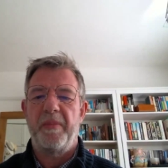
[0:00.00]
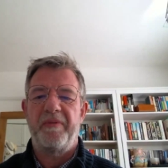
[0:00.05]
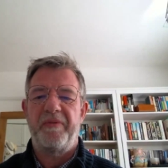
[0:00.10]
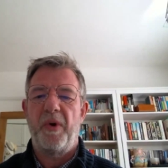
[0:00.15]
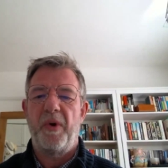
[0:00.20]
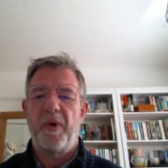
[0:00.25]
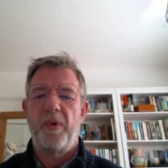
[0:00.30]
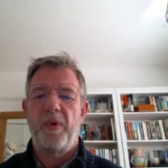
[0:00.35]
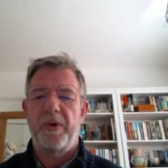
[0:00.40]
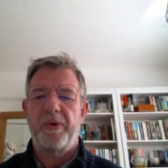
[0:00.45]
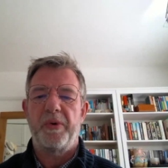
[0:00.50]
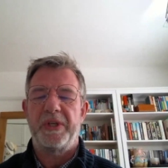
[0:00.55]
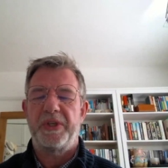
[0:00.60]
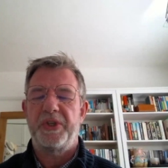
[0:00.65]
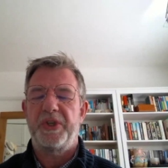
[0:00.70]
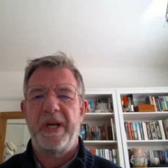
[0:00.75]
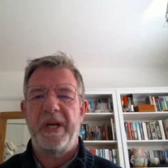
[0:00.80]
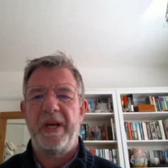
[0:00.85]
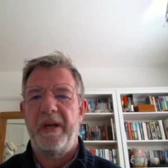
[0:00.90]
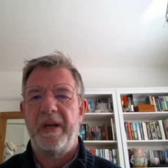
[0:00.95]
if you're going to
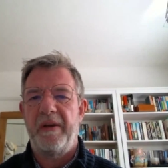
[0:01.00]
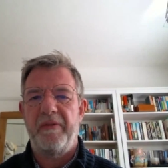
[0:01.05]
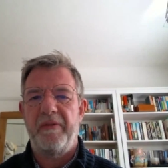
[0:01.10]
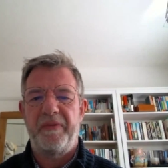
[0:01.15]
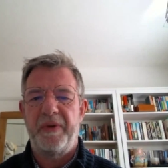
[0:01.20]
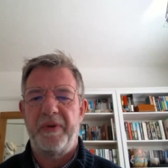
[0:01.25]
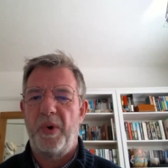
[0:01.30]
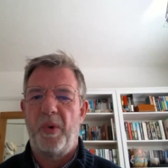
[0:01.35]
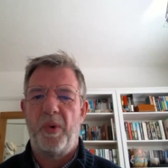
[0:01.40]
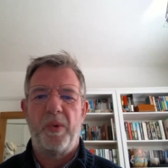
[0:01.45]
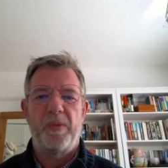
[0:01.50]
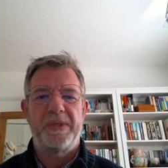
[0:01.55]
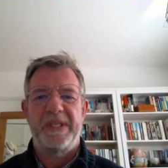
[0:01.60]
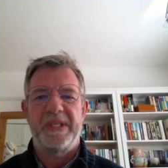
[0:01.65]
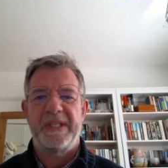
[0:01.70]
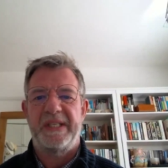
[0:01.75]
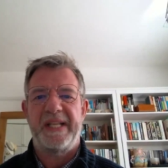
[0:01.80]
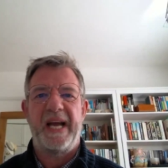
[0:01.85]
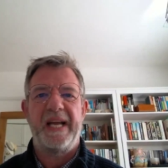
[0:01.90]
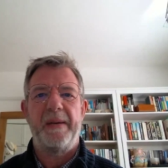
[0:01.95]
achieve your
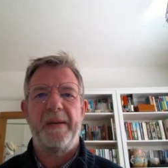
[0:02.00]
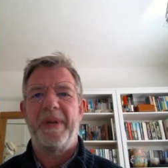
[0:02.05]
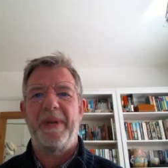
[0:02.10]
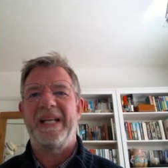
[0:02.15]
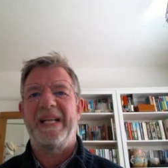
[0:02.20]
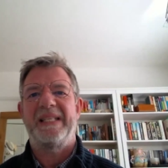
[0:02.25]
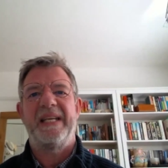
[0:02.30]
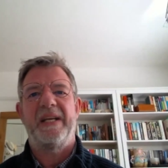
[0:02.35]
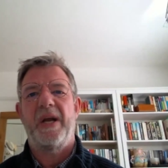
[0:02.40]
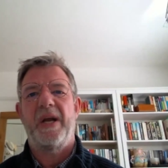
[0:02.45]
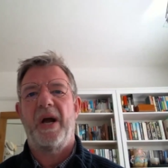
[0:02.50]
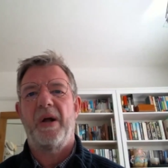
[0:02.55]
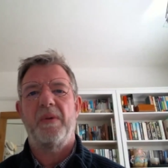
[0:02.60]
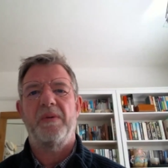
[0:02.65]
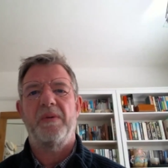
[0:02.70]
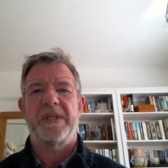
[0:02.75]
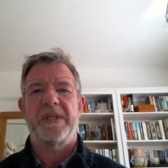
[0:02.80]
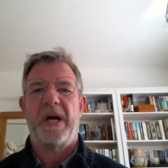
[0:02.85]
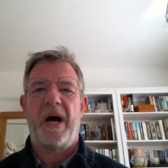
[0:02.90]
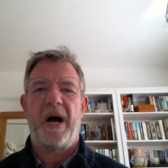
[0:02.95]
sustainability goals,